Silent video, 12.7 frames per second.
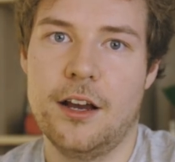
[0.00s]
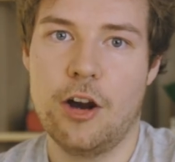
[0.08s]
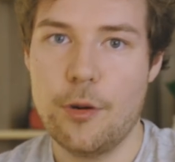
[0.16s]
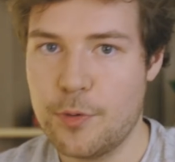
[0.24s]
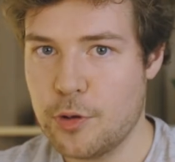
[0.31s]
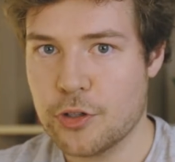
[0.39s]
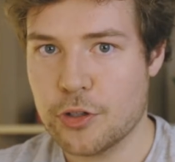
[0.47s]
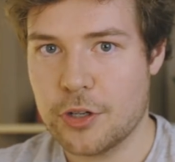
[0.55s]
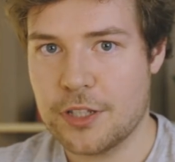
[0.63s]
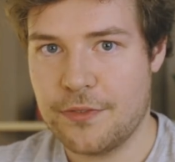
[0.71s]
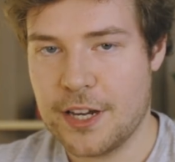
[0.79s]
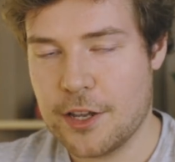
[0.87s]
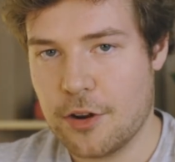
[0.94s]
Hope you enjoyed
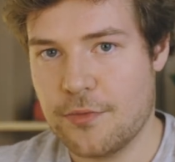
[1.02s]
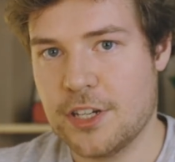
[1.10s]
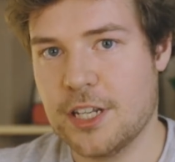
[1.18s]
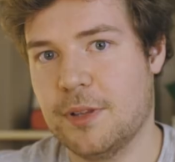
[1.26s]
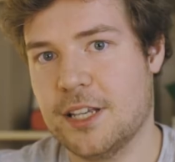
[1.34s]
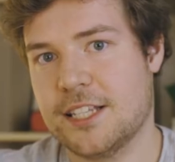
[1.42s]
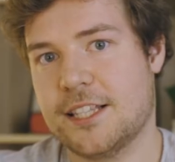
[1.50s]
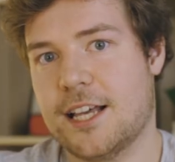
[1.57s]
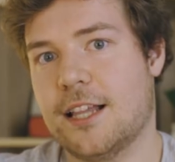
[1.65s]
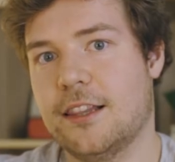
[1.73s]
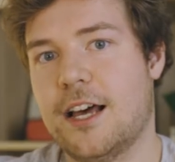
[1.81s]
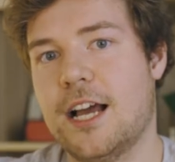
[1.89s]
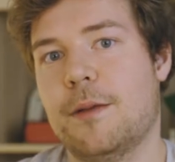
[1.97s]
the video. If you please hit
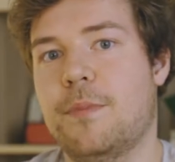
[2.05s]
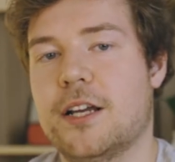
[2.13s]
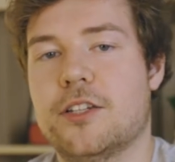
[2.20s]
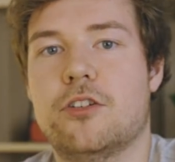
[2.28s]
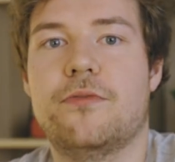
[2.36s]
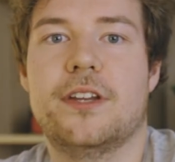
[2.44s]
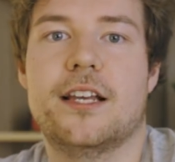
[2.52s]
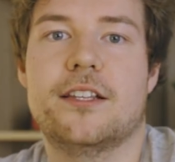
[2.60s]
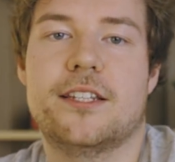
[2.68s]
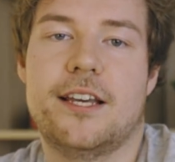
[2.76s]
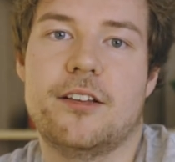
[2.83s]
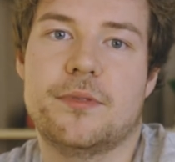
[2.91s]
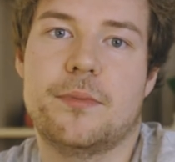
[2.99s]
that like button. Don't forget
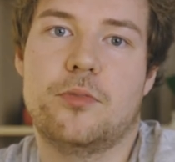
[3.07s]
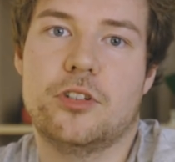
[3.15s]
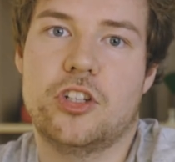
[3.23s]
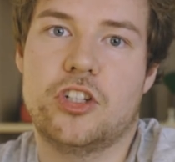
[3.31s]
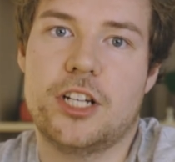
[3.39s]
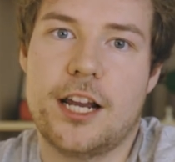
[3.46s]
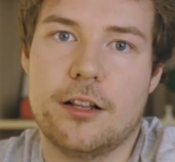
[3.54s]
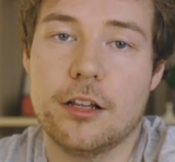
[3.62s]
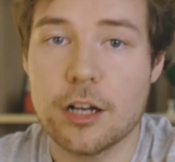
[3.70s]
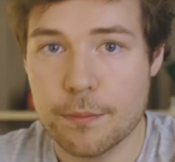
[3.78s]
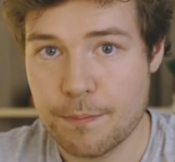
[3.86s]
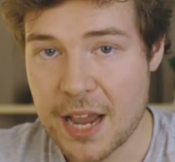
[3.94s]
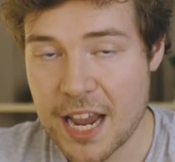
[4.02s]
to help support the channel
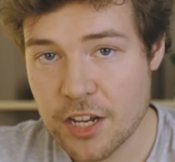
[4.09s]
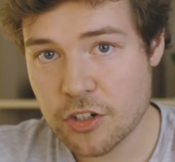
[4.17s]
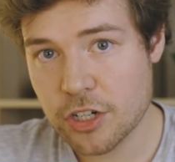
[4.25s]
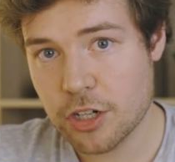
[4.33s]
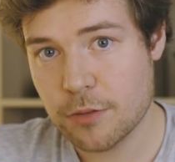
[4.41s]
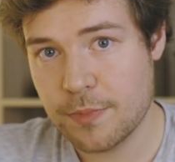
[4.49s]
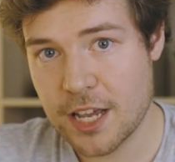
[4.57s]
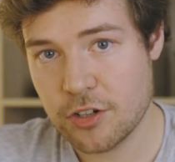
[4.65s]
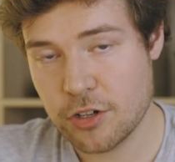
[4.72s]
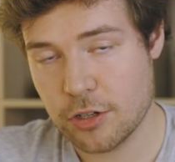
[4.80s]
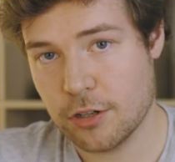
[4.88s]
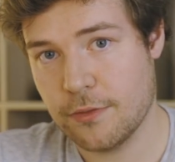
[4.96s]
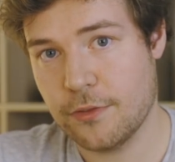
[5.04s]
on Patreon,
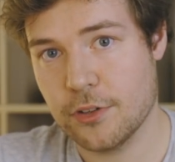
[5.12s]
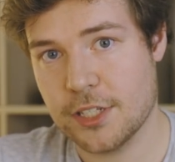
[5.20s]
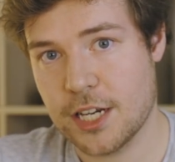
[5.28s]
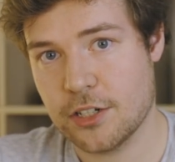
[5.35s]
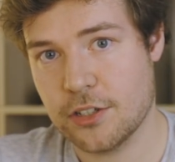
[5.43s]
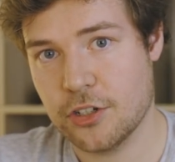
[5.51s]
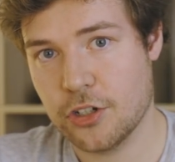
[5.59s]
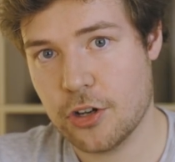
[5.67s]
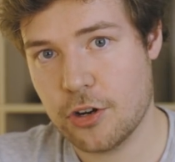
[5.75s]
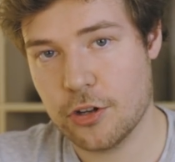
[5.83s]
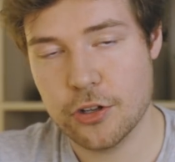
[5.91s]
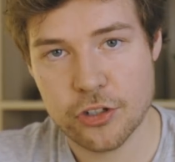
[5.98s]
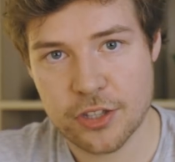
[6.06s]
patreon.com forward slash the
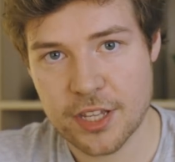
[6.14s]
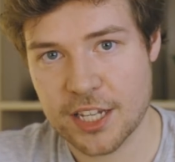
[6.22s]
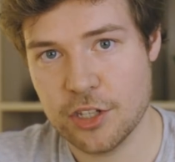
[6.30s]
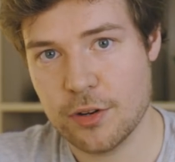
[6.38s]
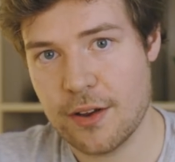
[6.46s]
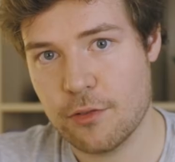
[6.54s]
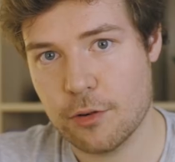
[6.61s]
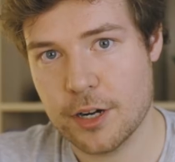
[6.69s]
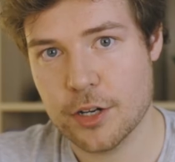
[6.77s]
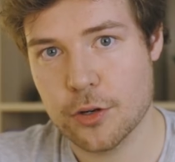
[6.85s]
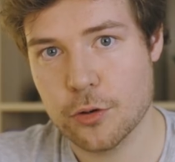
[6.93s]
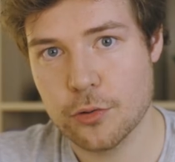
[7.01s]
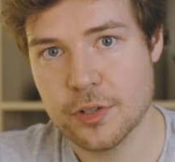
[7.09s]
Cherno. Huge thank you to everyone
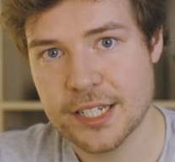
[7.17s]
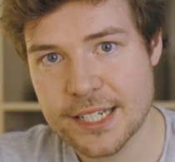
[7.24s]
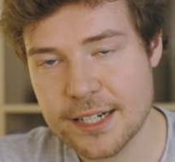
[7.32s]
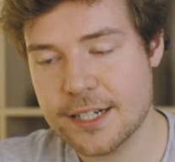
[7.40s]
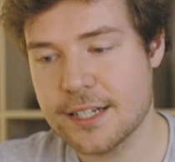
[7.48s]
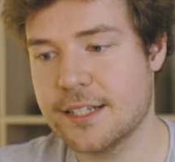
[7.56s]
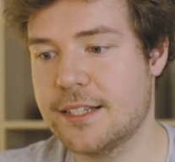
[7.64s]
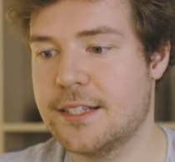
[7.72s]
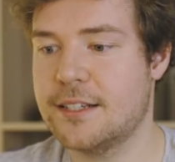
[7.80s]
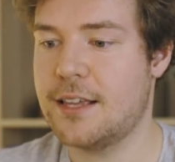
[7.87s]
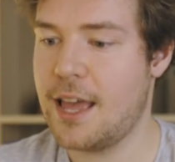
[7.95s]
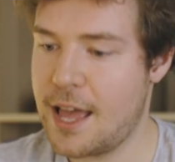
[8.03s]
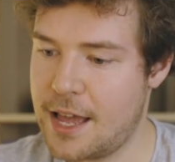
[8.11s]
who does.
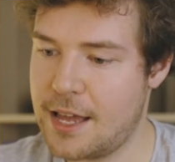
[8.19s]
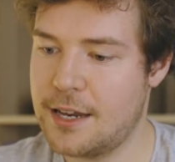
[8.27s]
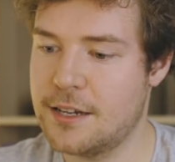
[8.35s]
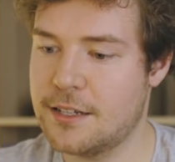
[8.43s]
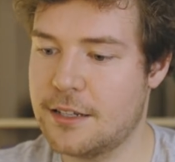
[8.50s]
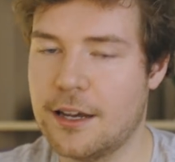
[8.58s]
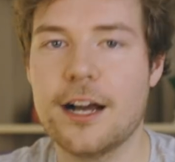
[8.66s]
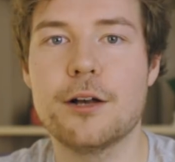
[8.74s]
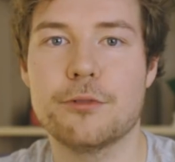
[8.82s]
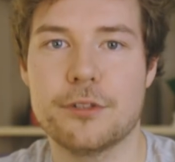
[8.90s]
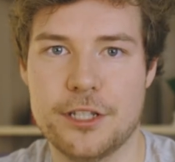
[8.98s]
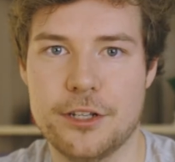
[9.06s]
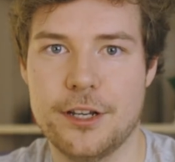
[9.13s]
And I
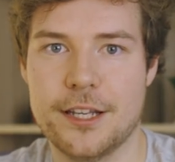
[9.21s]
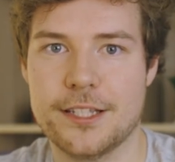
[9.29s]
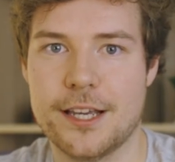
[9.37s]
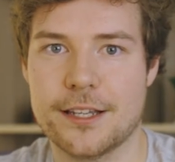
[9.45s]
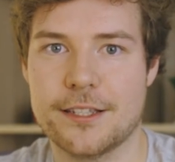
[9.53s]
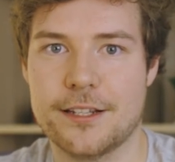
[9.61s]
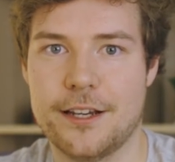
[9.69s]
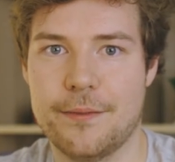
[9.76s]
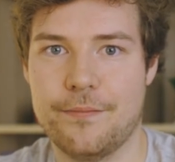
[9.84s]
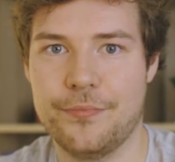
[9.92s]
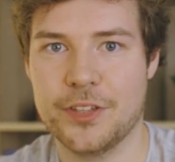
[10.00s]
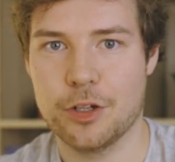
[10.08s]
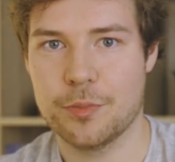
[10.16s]
will see you guys next
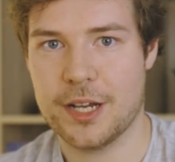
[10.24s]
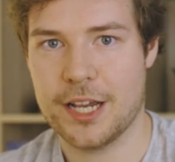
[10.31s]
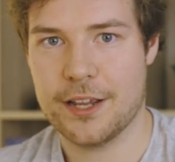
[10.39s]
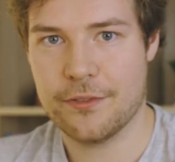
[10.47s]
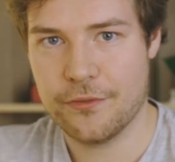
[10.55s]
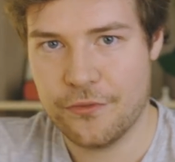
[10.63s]
time. Goodbye.